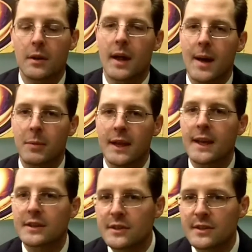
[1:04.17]
clinical
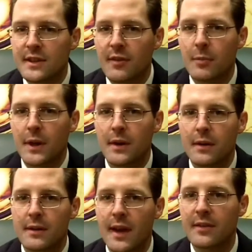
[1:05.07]
applications have
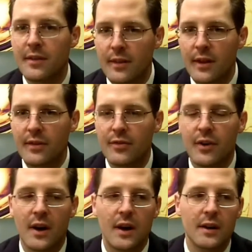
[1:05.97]
been tested thus
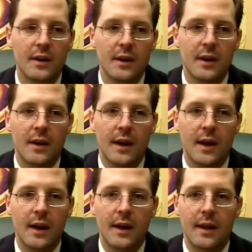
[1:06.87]
far,
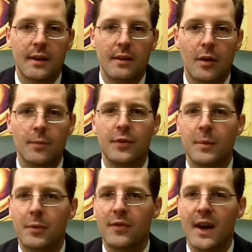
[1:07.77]
uh, and
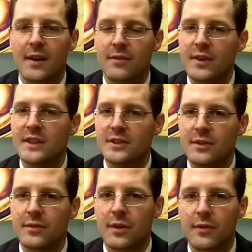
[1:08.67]
hopefully provide a
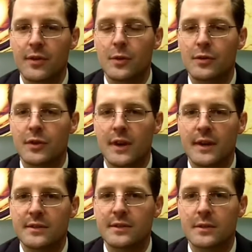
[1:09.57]
vision for the future
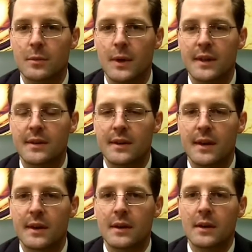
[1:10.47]
as to what,
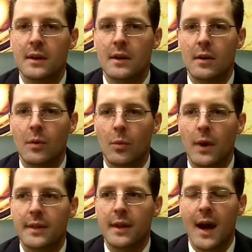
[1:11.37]
uh,
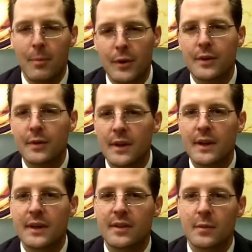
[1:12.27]
what the
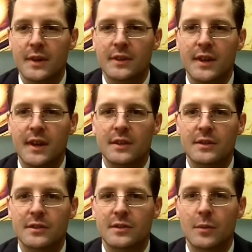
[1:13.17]
opportunities and what the
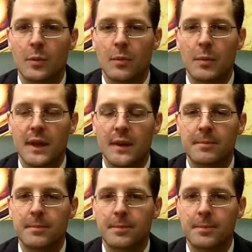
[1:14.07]
challenges will be.
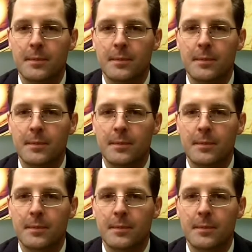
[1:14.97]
